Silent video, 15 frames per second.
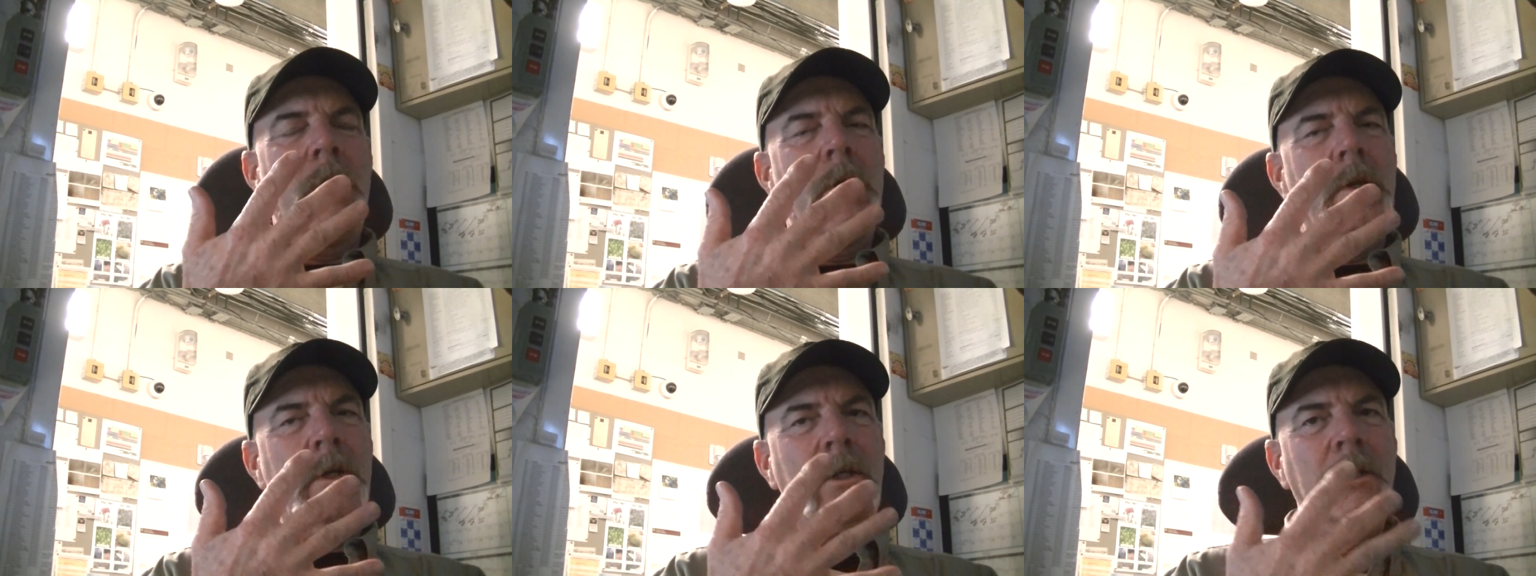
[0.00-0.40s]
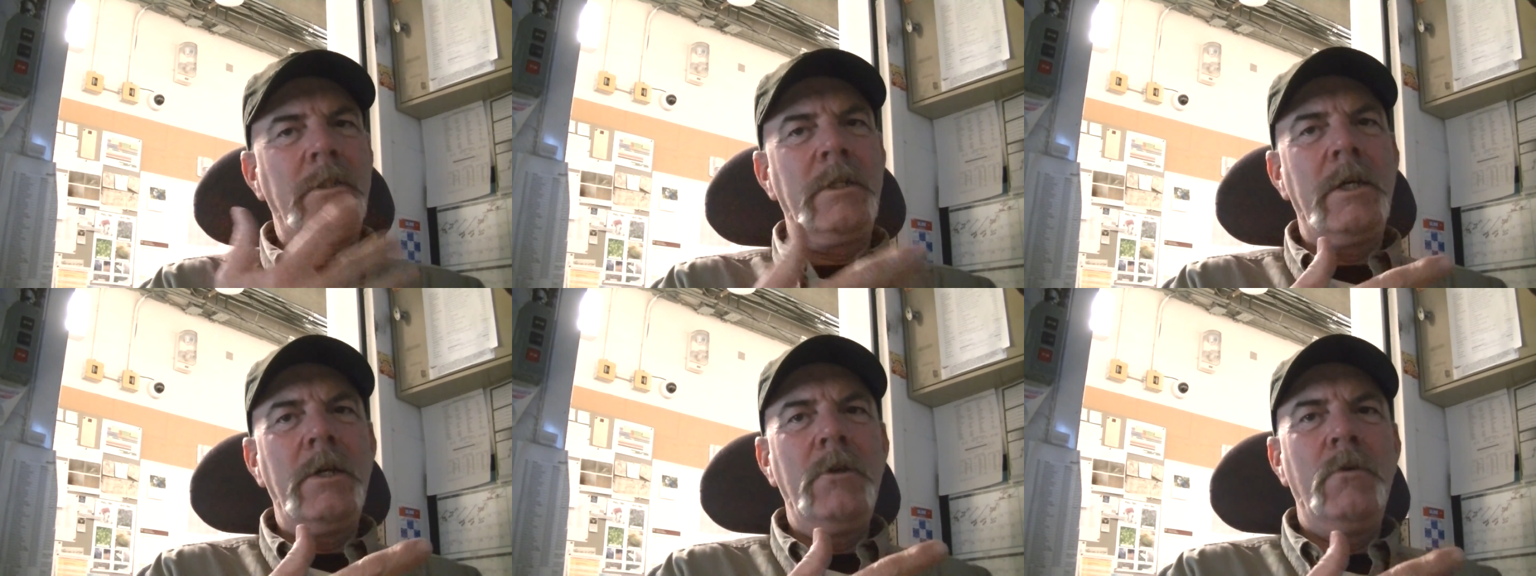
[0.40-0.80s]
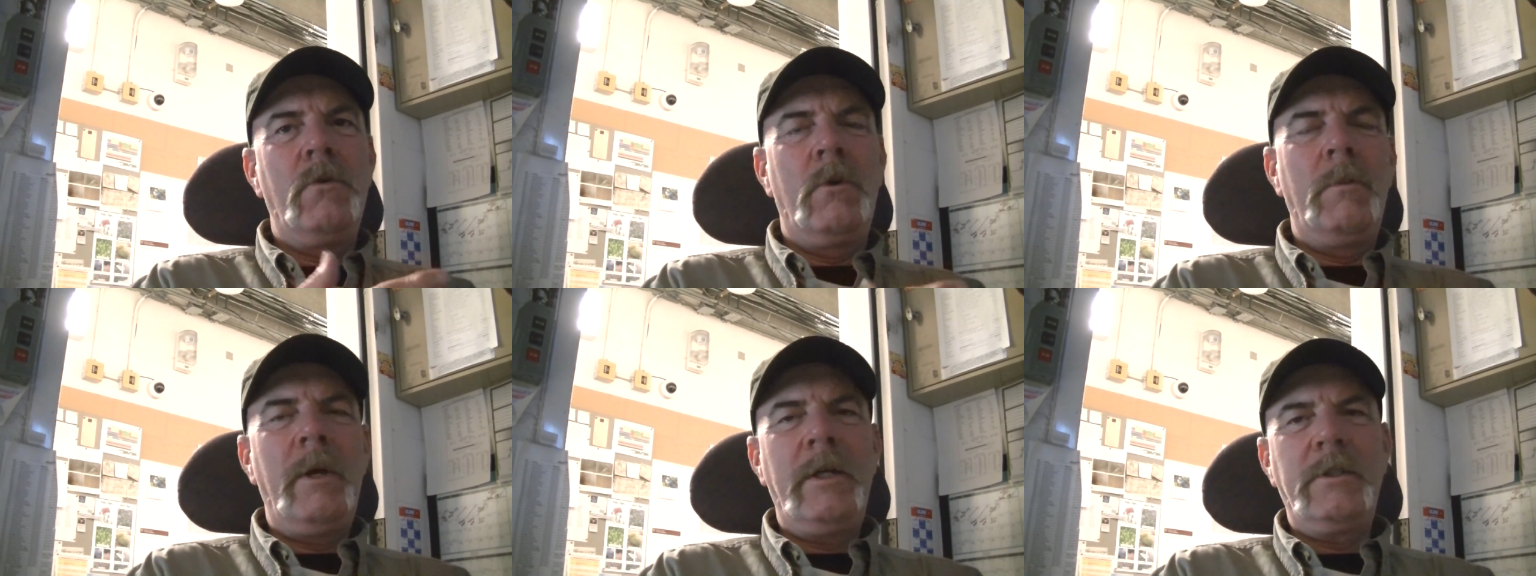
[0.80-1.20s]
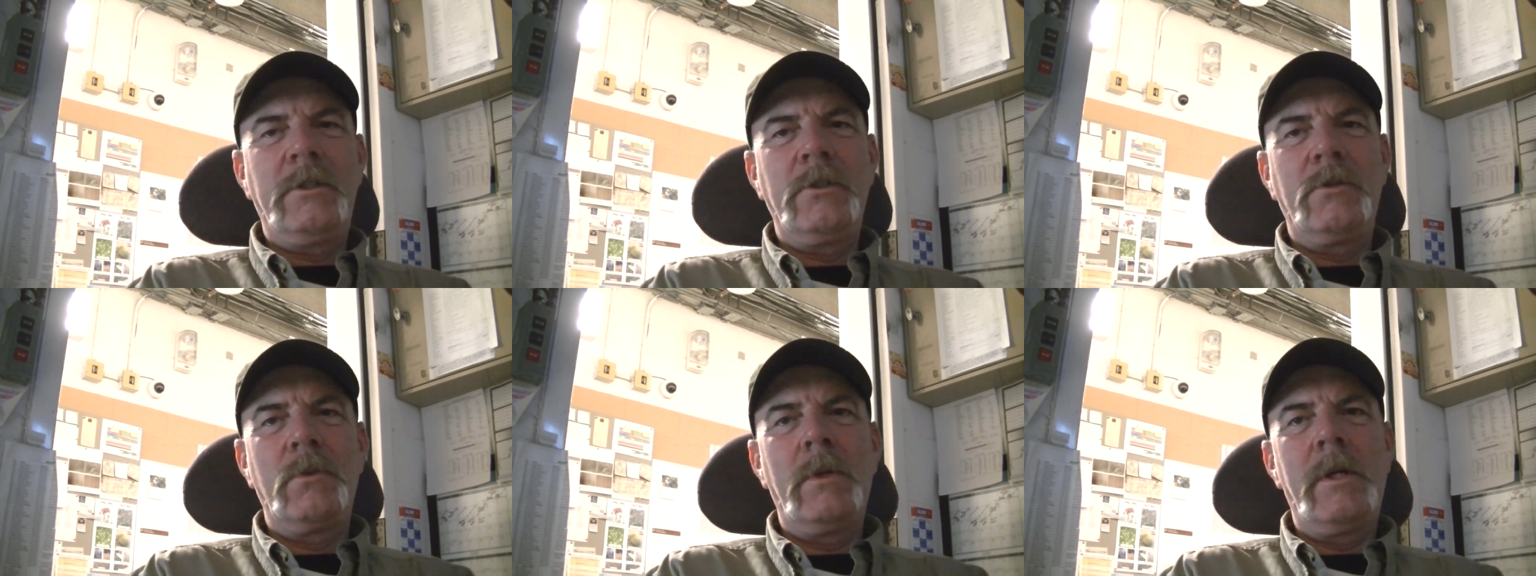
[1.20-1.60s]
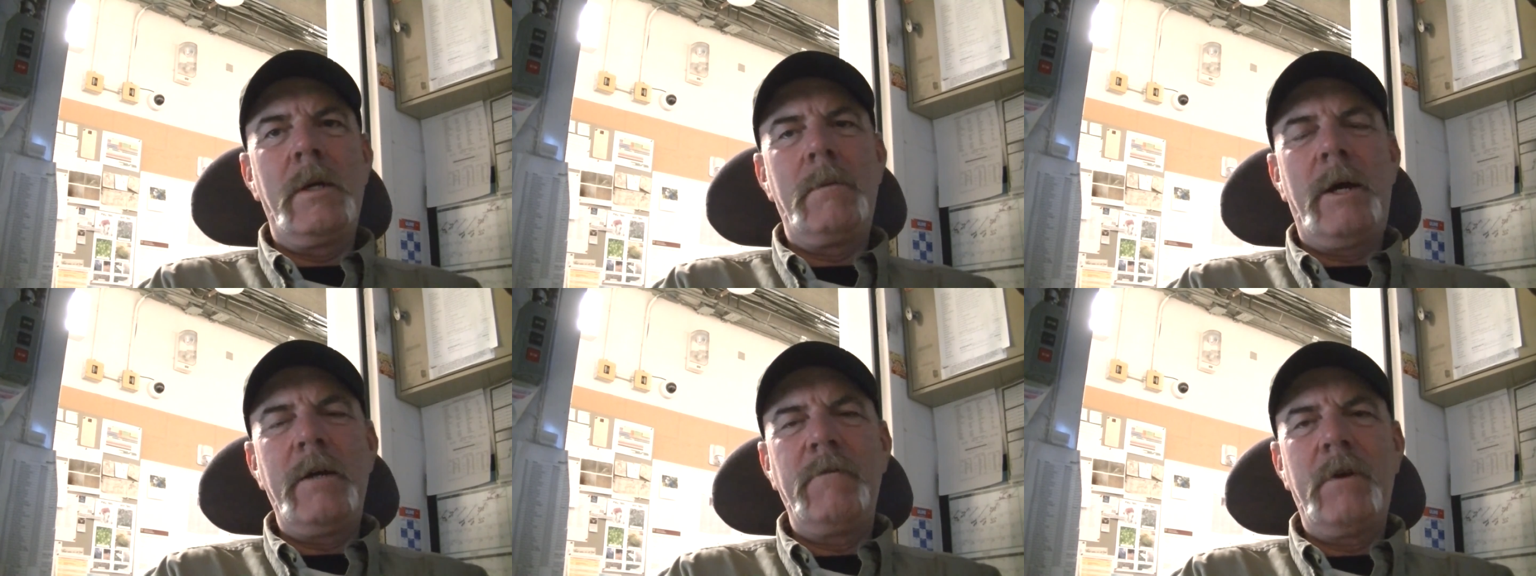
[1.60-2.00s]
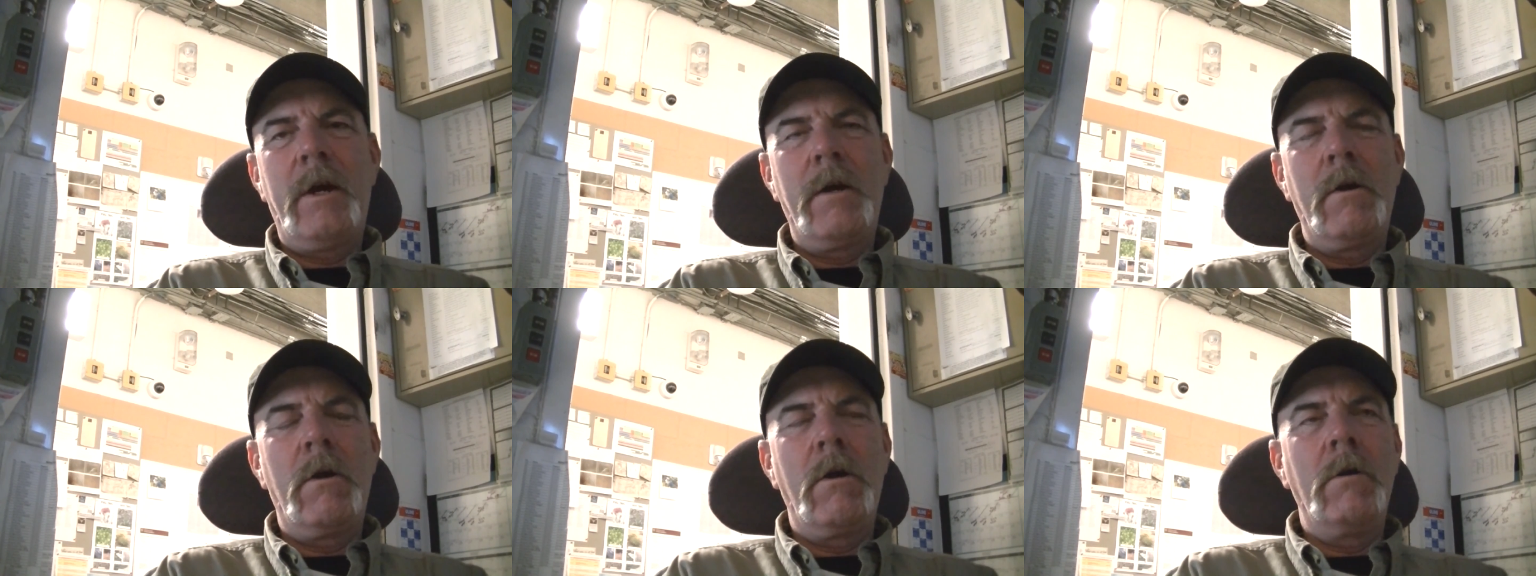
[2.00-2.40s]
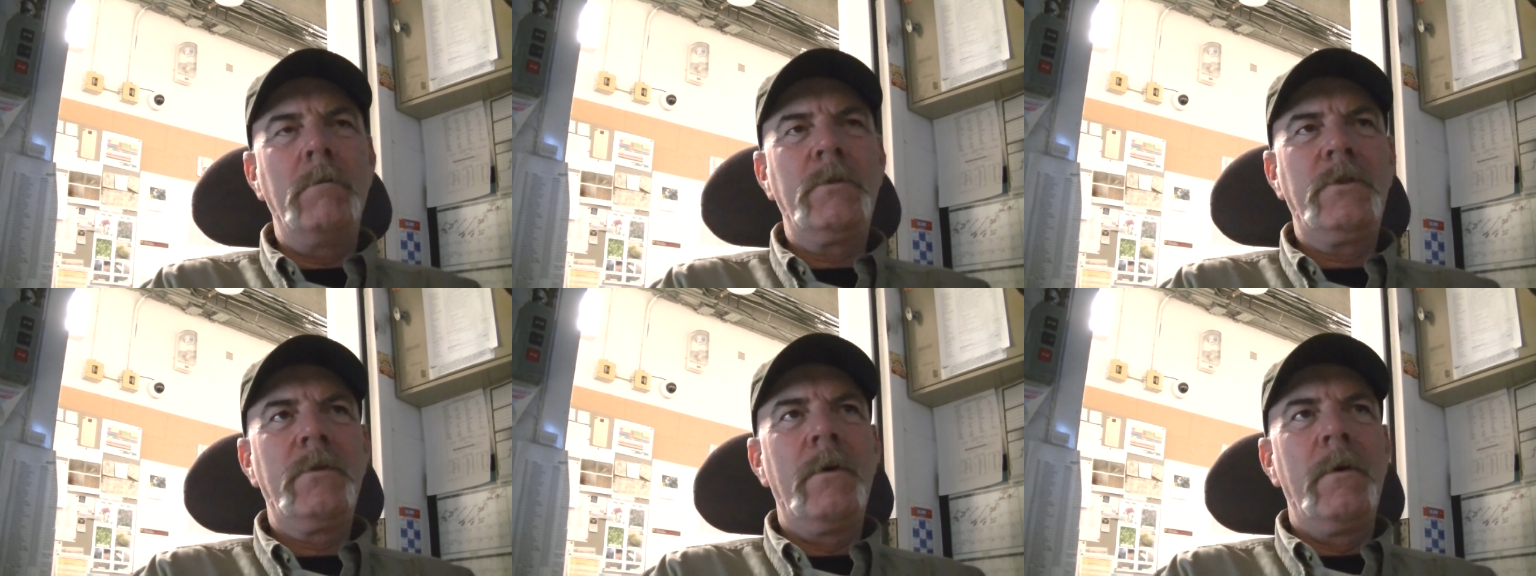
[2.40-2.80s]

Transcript: on a continual basis when I buy firearms.